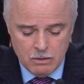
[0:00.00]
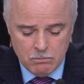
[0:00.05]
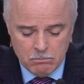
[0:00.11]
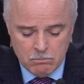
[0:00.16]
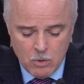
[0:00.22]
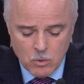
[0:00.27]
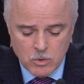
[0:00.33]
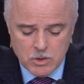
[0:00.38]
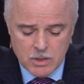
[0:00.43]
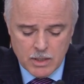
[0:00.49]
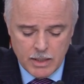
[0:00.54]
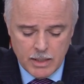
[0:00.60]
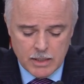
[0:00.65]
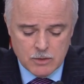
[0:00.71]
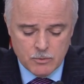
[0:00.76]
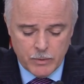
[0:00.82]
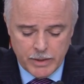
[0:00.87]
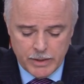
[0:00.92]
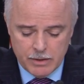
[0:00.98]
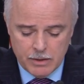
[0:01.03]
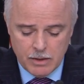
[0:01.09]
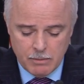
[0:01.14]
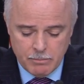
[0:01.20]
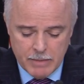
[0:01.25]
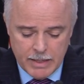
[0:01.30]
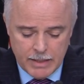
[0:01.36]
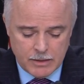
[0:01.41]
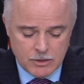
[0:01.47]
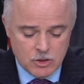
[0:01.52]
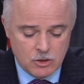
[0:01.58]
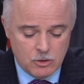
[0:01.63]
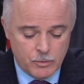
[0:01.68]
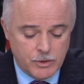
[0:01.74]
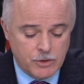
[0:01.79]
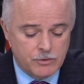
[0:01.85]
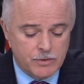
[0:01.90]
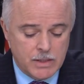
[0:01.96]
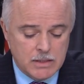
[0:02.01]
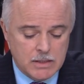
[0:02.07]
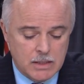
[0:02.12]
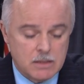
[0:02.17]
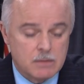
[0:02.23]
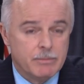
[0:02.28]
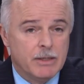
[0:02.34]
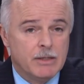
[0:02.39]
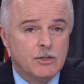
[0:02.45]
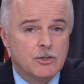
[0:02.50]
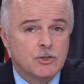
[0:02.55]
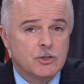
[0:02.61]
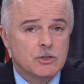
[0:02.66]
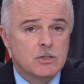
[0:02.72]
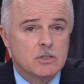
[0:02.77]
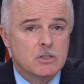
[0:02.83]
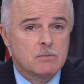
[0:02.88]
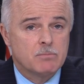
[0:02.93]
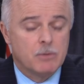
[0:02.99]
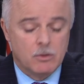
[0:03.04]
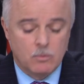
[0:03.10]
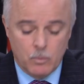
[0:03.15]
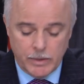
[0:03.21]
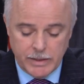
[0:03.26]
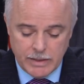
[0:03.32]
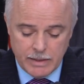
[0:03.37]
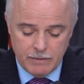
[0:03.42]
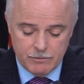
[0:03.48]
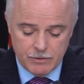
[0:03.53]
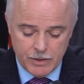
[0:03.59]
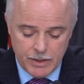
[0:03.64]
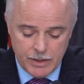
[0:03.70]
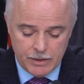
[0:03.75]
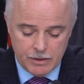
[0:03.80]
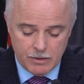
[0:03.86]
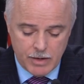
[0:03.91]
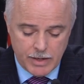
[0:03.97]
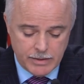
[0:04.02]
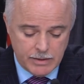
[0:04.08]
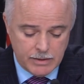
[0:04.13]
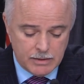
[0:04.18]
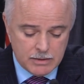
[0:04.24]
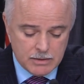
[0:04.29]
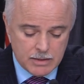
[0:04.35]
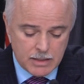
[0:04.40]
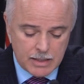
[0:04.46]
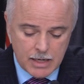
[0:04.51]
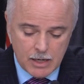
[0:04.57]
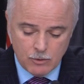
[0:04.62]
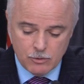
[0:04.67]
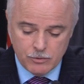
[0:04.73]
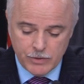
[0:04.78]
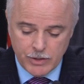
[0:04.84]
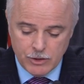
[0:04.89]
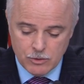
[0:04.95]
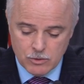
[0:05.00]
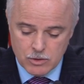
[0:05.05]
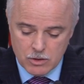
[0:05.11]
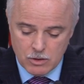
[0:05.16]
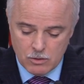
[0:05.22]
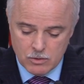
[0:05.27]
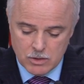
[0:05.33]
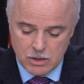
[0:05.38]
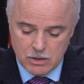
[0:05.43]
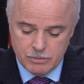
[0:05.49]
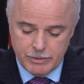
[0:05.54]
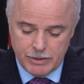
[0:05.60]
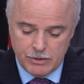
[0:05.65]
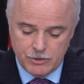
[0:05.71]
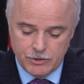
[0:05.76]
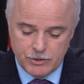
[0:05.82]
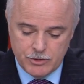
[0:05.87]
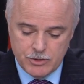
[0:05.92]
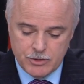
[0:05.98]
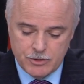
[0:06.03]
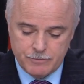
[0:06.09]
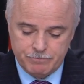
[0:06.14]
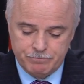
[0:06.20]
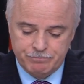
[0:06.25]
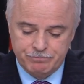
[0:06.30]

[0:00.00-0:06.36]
Most days we hear demands to increase expenditures, but we never hear ideas on how to reduce those expenditures.